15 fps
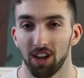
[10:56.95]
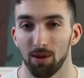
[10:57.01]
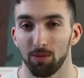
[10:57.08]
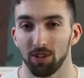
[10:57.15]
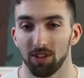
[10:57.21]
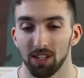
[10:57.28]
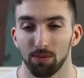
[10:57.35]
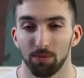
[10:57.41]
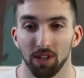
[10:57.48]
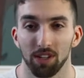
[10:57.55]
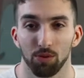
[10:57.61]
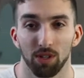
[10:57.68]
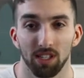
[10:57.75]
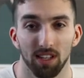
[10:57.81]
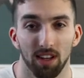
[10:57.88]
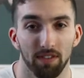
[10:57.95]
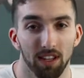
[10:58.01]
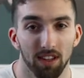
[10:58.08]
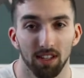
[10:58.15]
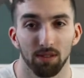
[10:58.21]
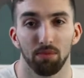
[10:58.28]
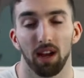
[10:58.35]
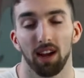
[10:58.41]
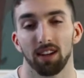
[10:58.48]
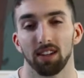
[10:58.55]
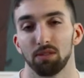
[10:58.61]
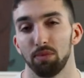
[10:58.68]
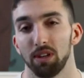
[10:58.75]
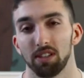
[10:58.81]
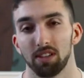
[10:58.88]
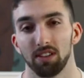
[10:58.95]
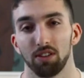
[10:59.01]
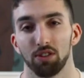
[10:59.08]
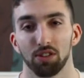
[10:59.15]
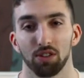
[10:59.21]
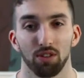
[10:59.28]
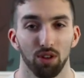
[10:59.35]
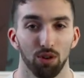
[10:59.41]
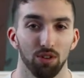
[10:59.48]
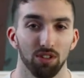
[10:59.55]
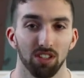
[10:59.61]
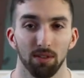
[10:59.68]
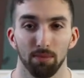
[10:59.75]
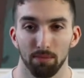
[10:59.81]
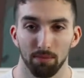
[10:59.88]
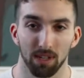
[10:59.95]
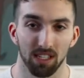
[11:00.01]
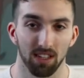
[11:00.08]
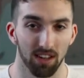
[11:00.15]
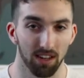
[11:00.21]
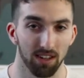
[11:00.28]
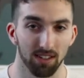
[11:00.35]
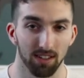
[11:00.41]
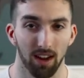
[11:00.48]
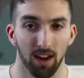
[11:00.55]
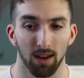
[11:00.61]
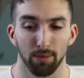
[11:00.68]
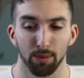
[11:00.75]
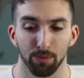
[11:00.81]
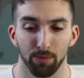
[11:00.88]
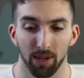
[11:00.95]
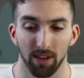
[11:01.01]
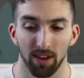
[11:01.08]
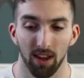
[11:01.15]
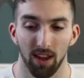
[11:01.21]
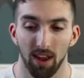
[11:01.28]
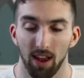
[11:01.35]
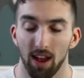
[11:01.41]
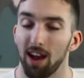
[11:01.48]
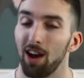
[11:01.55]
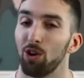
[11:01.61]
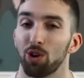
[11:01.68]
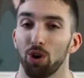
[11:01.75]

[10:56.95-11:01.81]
time on this because what's left in this bag is basically just clothes and miscellaneous items, but I'll